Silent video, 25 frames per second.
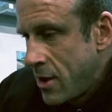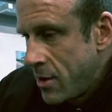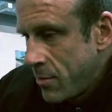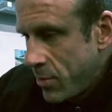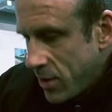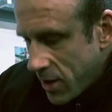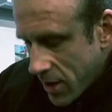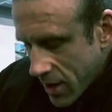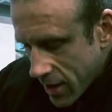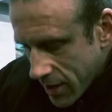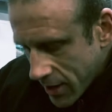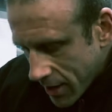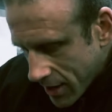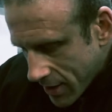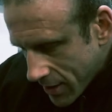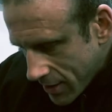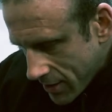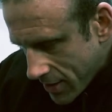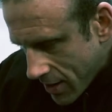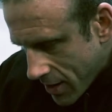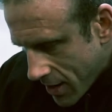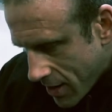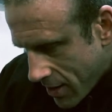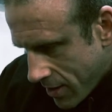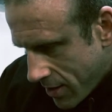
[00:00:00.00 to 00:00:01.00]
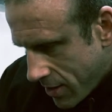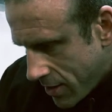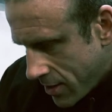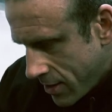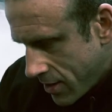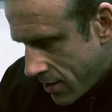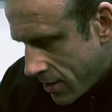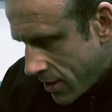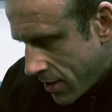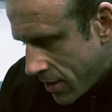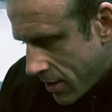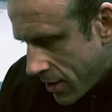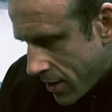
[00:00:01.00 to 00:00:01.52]
But yeah, you can.
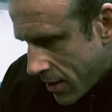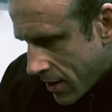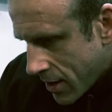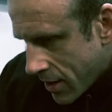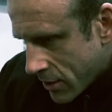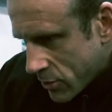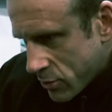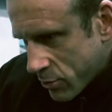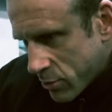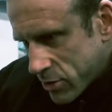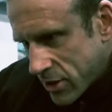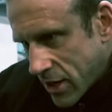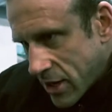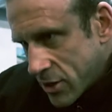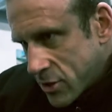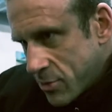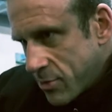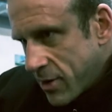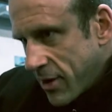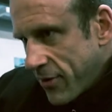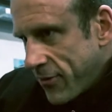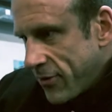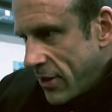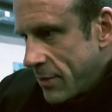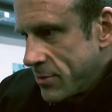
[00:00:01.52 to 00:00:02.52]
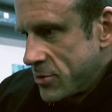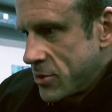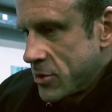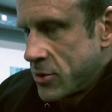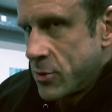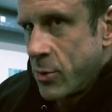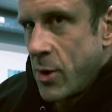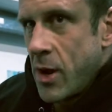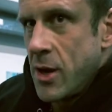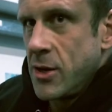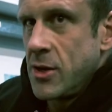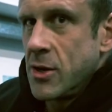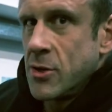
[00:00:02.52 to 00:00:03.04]
It's almost like somebody flips a
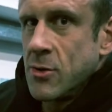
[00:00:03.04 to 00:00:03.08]
switch.